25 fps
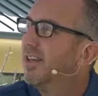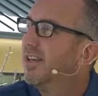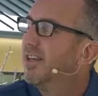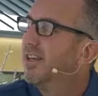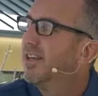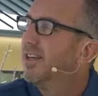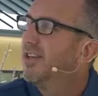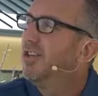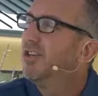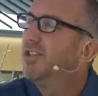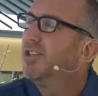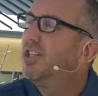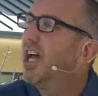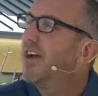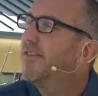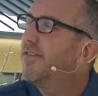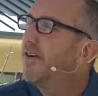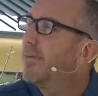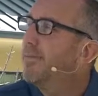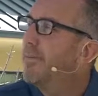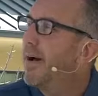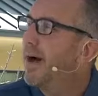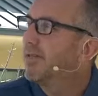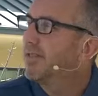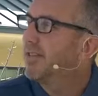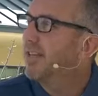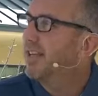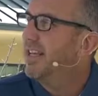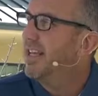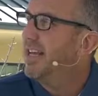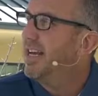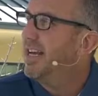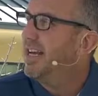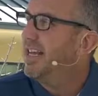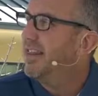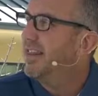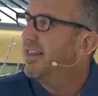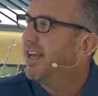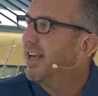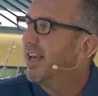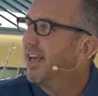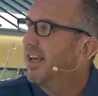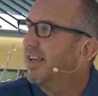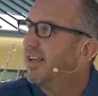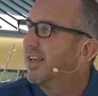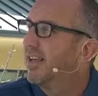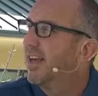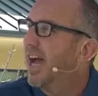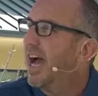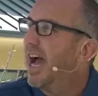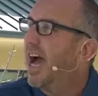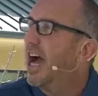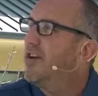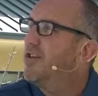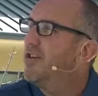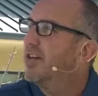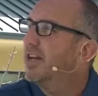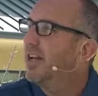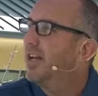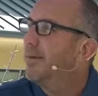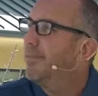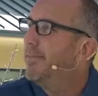You'll never amount to anything. How are you going to